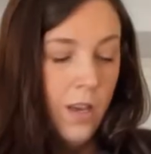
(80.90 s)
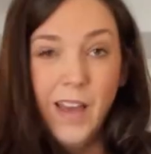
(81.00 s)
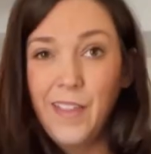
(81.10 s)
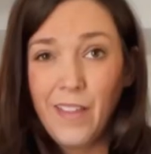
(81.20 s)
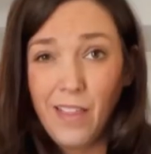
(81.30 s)

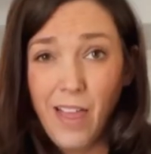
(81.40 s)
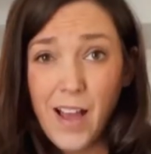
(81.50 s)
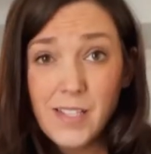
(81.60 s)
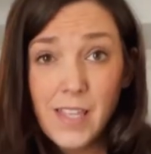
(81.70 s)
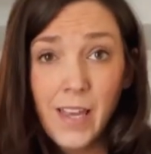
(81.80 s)
And then the
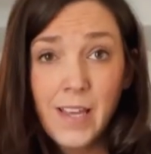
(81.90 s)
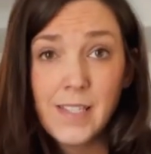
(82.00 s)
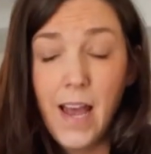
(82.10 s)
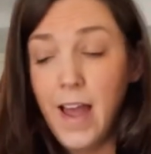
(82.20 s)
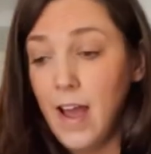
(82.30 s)
last thing is
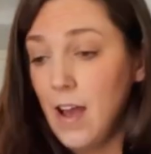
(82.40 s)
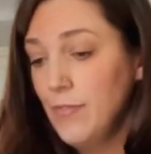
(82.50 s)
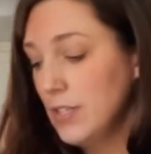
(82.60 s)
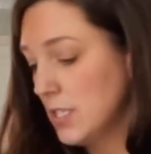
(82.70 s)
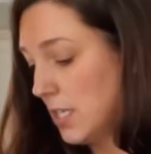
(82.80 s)

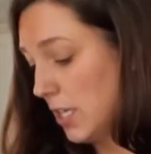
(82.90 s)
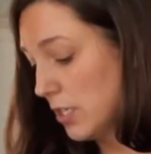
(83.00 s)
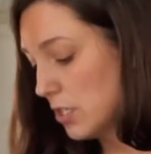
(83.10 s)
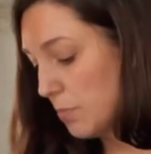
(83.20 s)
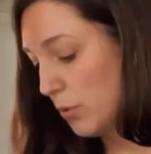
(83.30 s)
1/2
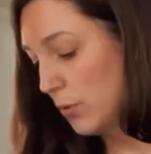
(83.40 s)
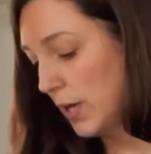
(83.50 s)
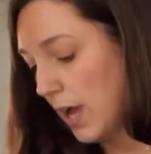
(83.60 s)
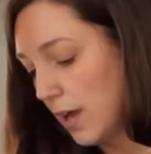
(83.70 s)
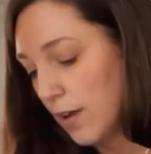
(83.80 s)
teaspoon
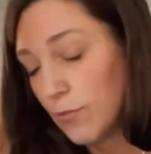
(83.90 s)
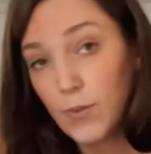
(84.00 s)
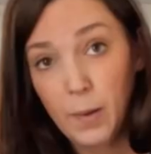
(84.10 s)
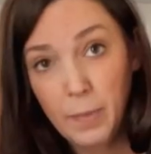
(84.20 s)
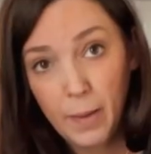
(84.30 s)
of
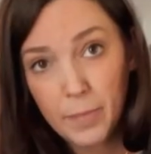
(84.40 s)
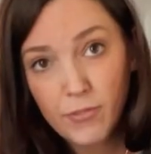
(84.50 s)
red pepper